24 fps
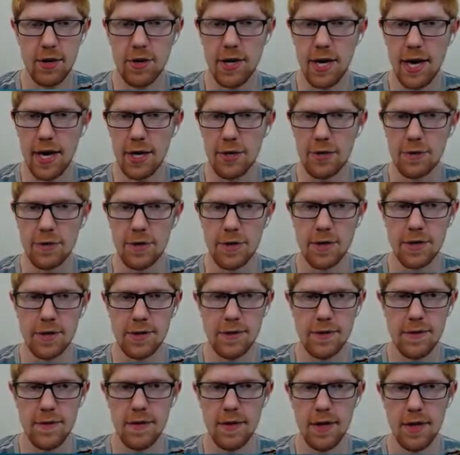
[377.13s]
Okay, cool. All
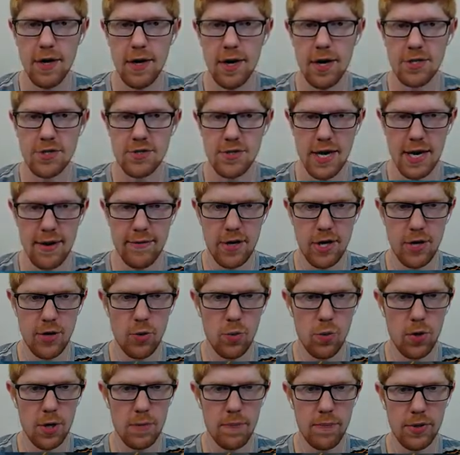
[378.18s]
right, so I have all the
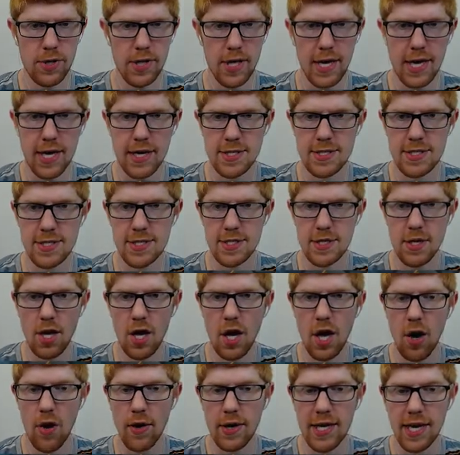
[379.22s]
wood planks.
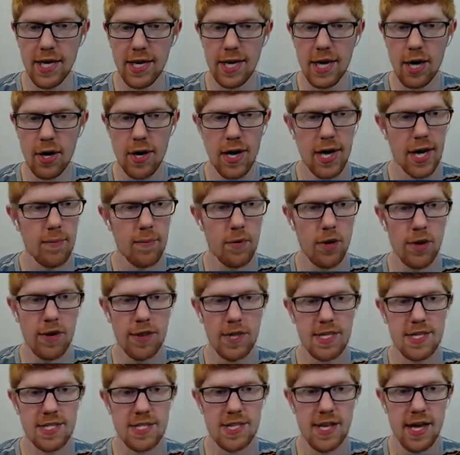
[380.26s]
Oh, I can't carry any more of
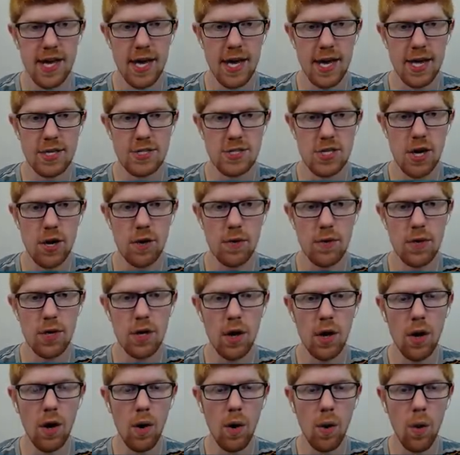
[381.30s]
these things. Oh,
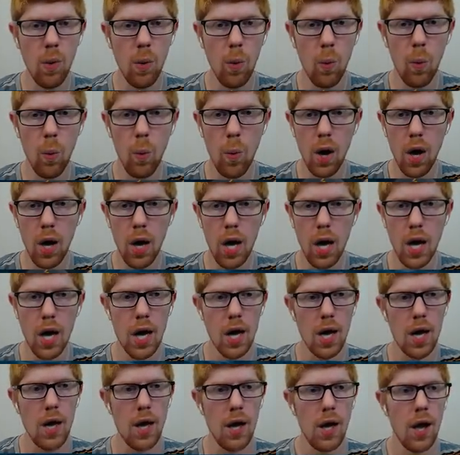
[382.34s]
no.
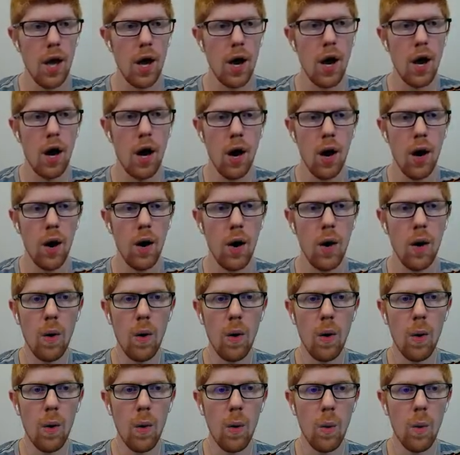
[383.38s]
Uh,
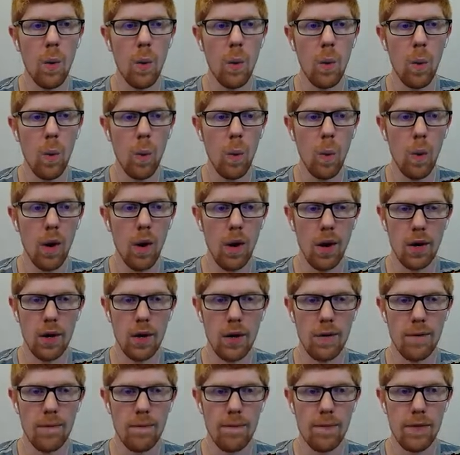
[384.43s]
oh.
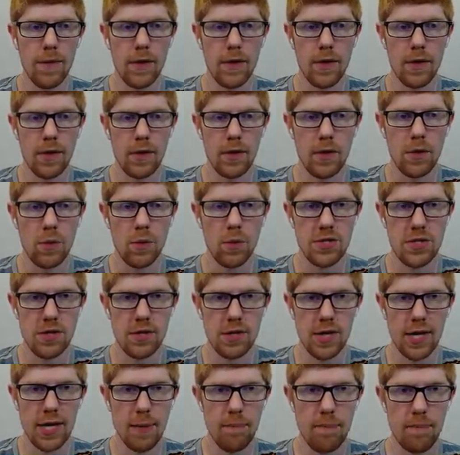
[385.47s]
Was there
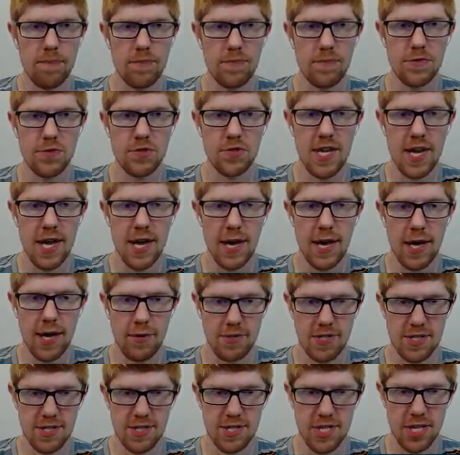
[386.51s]
like a... Yeah, I
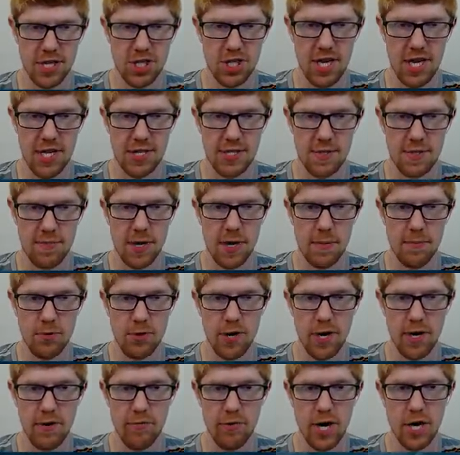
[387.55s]
was going to say a chest. Pick up
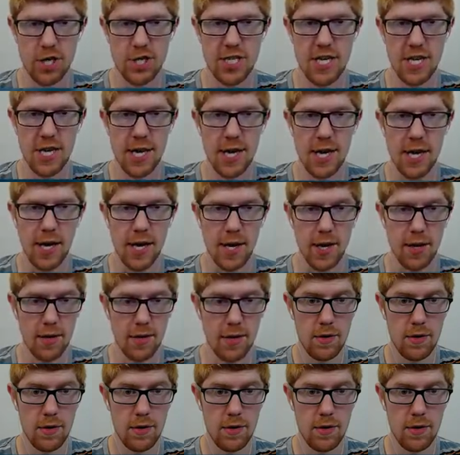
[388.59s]
crate of rare tea.